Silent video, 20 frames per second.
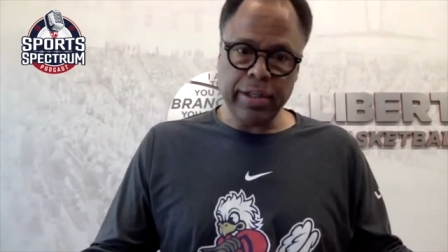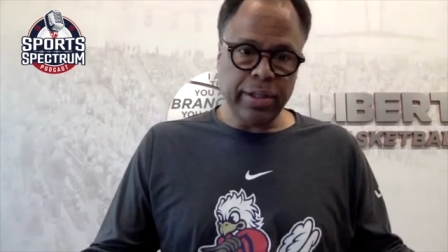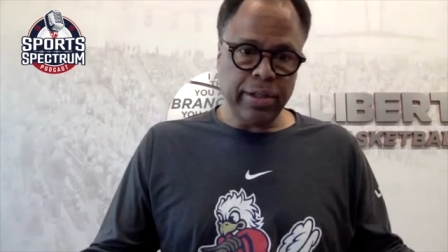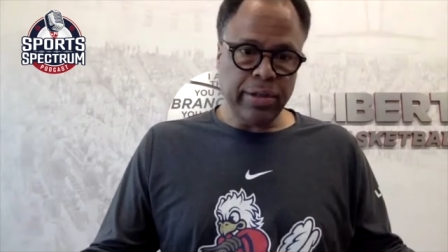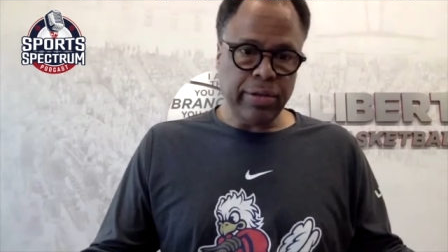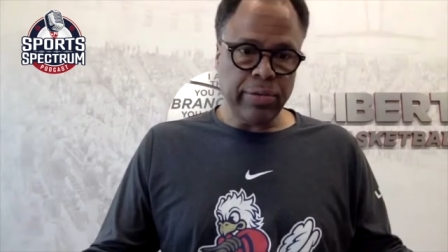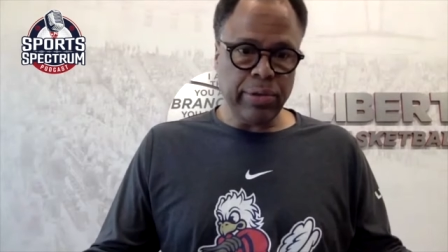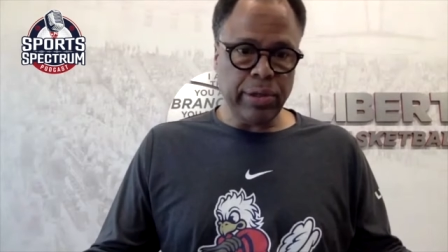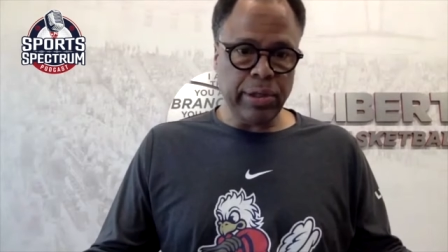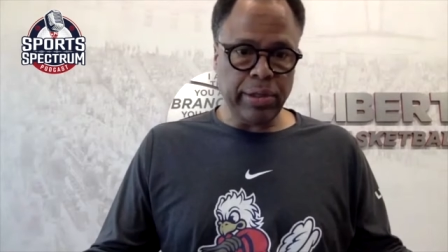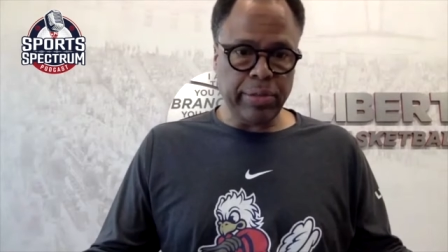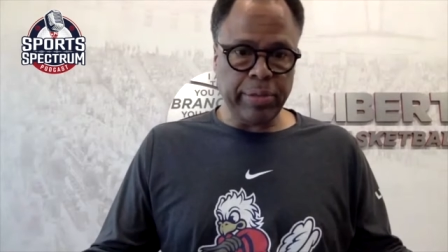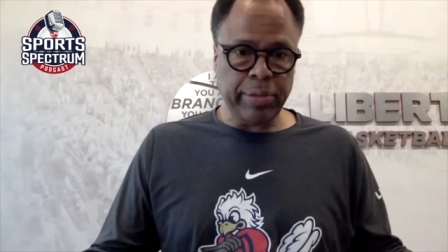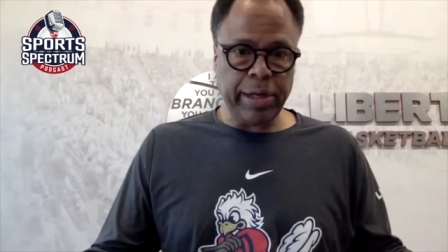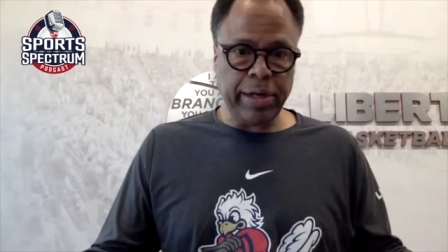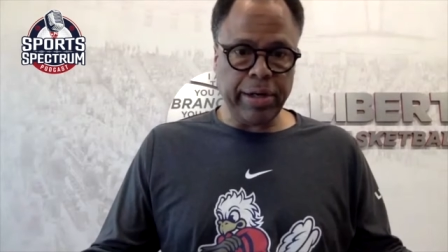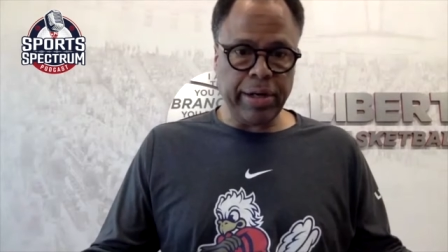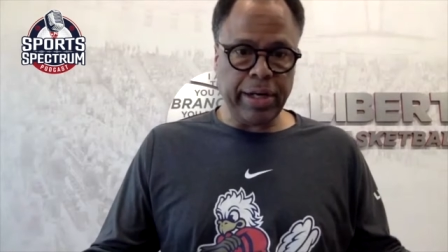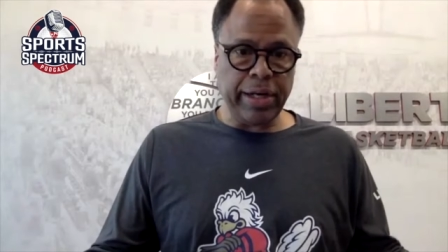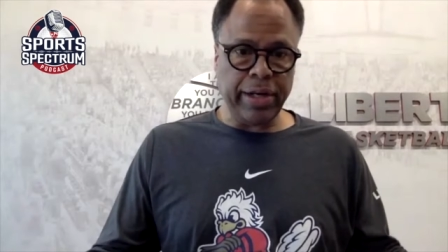really
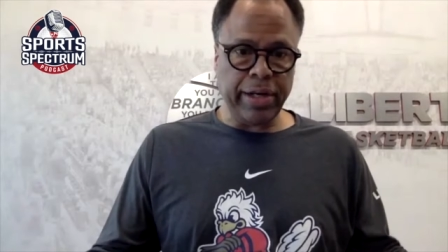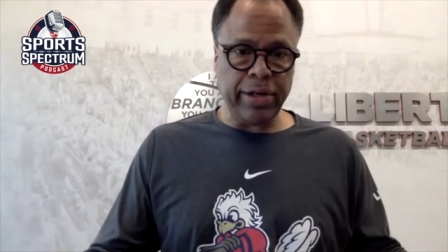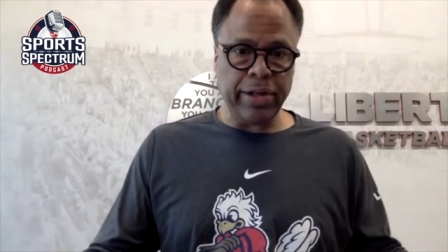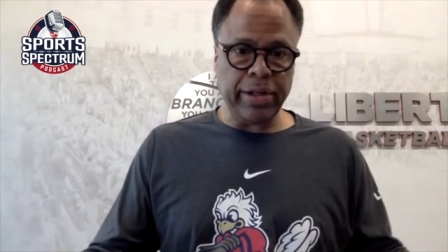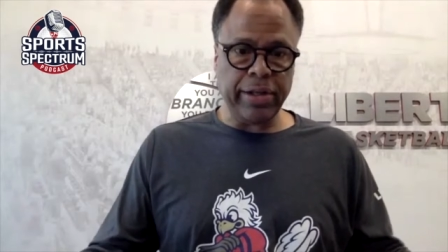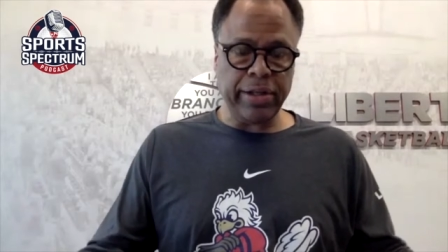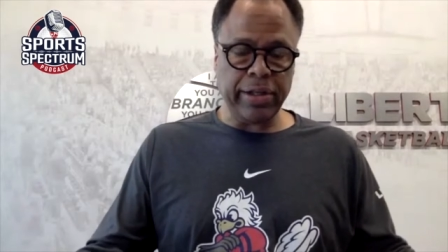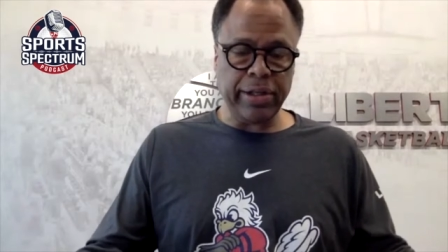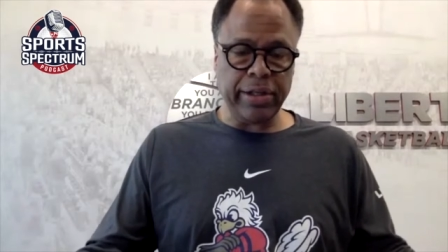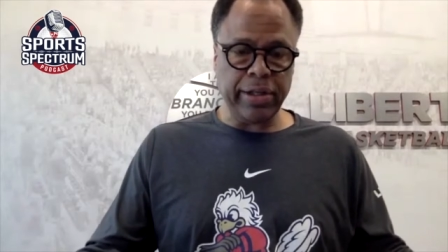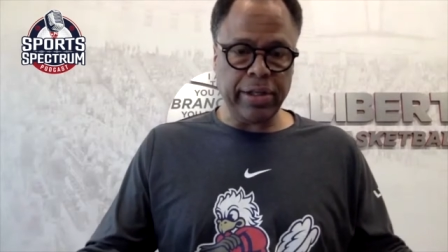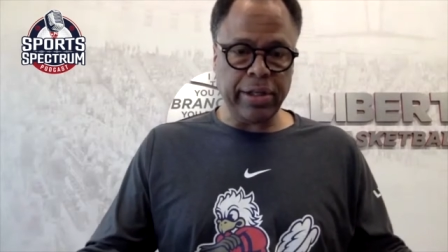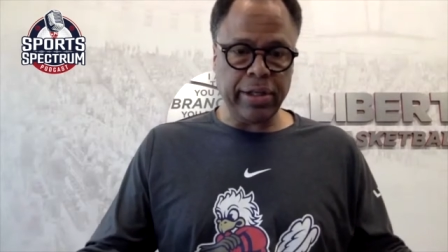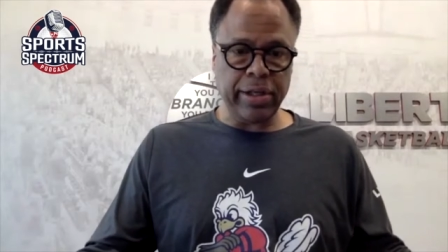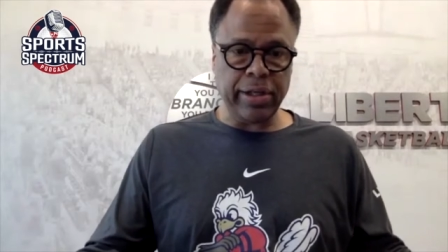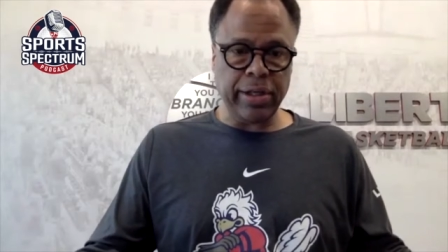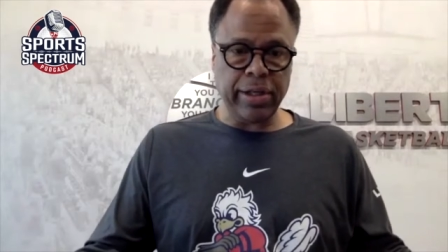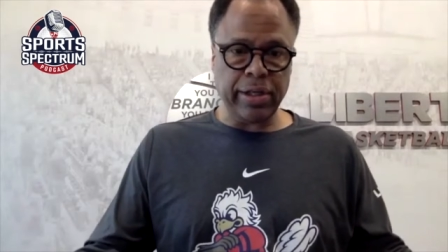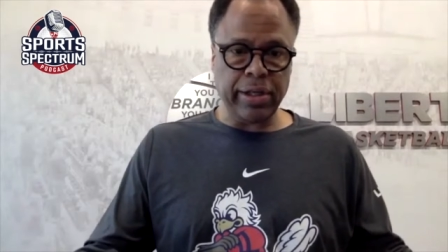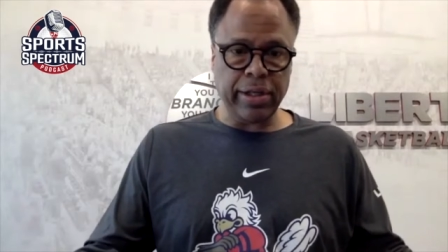marinate on
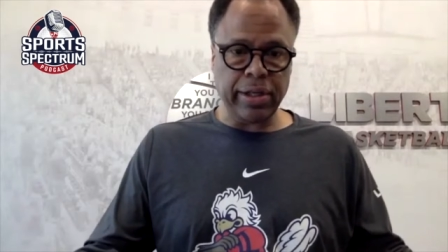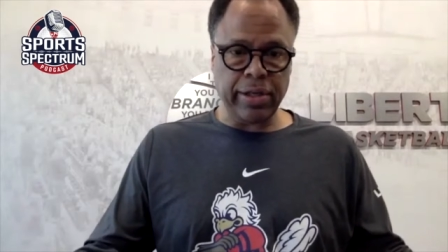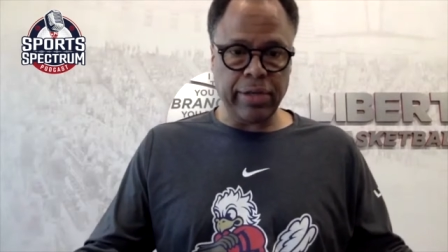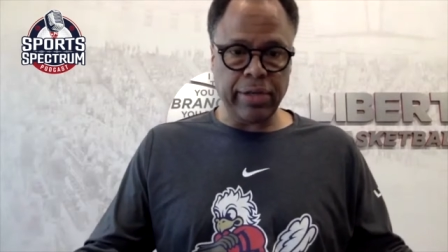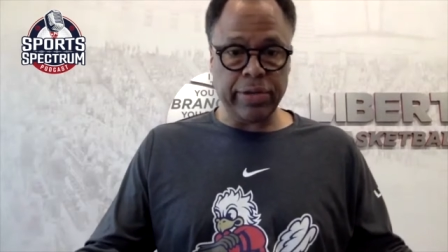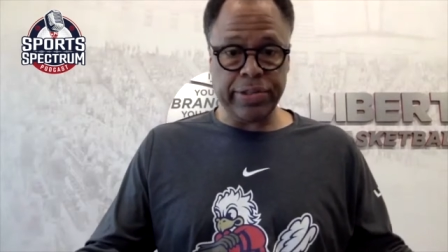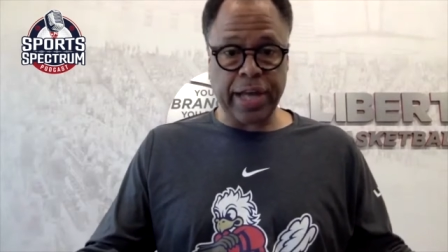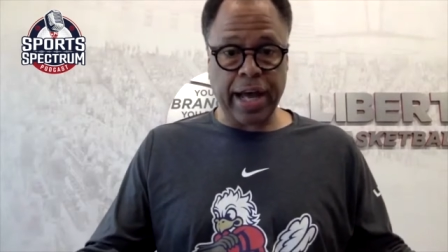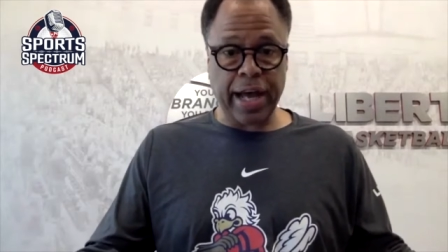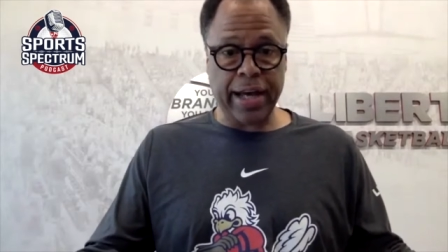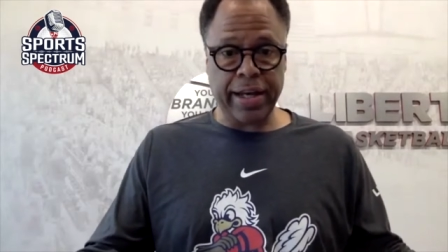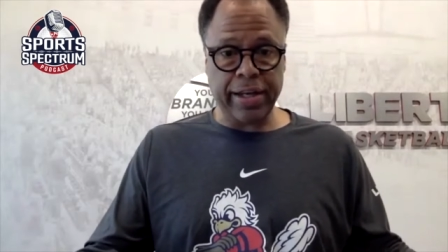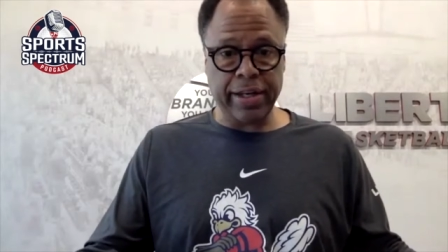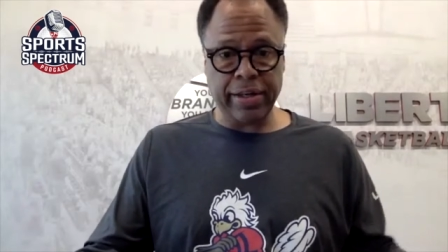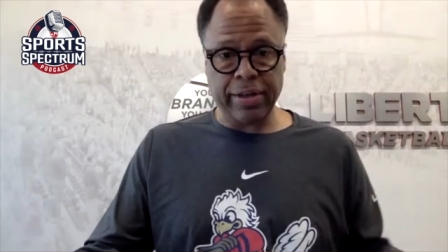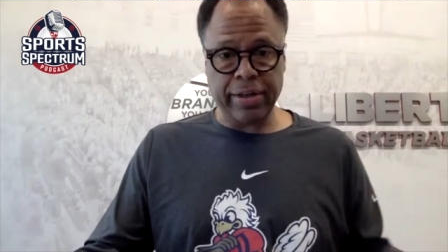and reside in.